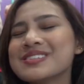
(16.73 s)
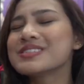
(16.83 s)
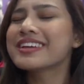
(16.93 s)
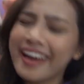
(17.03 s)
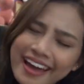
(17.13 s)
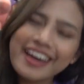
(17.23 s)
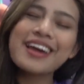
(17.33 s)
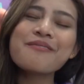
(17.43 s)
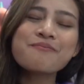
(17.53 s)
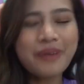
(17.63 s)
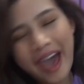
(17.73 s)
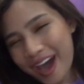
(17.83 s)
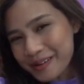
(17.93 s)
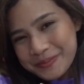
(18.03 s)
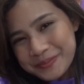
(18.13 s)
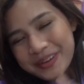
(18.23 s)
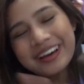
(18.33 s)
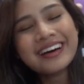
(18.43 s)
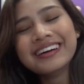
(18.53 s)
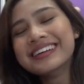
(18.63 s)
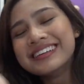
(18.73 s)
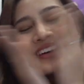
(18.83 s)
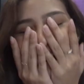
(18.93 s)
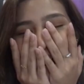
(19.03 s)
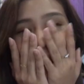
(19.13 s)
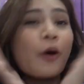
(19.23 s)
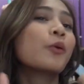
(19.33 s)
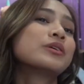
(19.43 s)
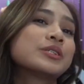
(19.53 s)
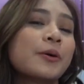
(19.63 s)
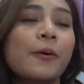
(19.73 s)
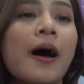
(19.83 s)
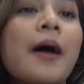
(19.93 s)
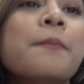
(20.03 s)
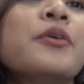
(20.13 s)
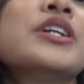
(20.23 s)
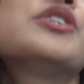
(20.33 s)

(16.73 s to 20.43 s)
to K-pop. Whoa, so I'm pretty